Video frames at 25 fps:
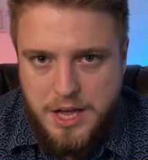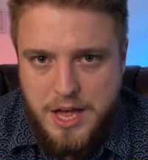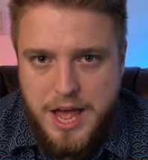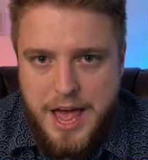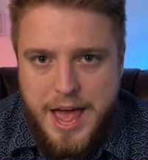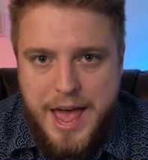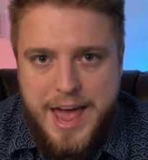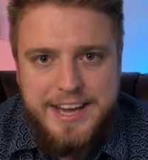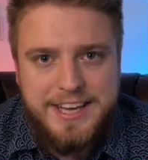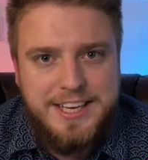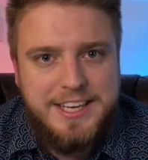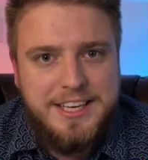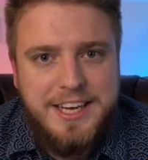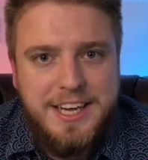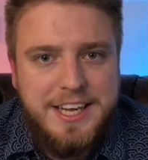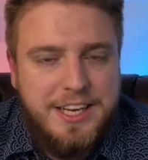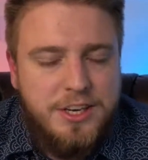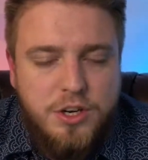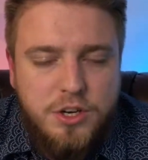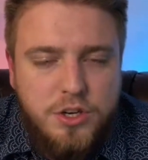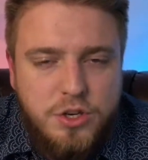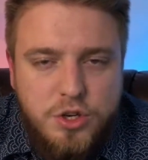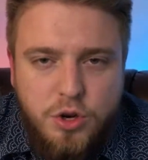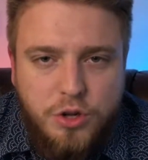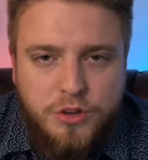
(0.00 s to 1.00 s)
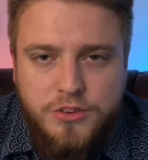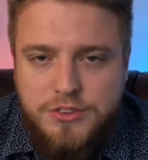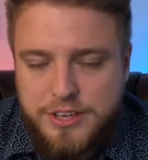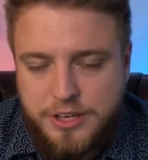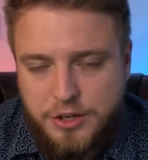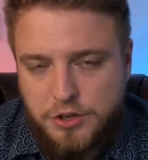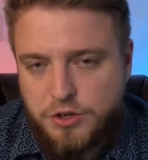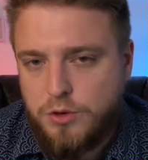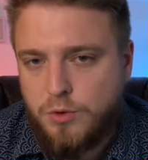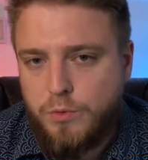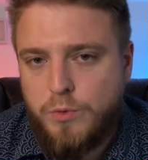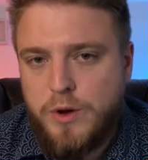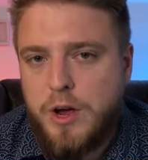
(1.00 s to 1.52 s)
and in a
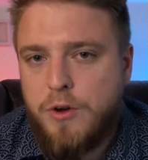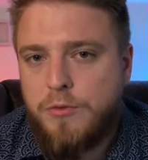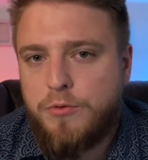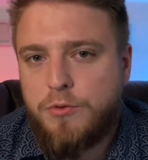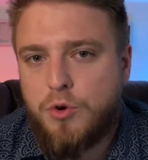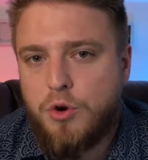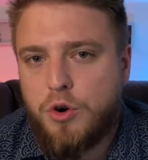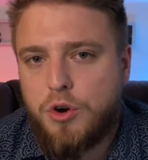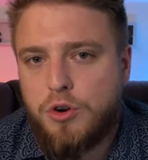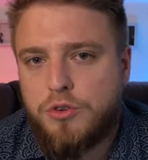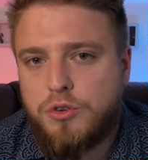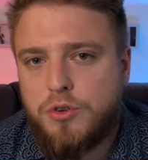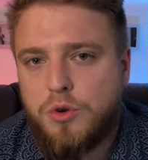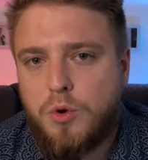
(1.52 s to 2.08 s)
non-sexual way, of course,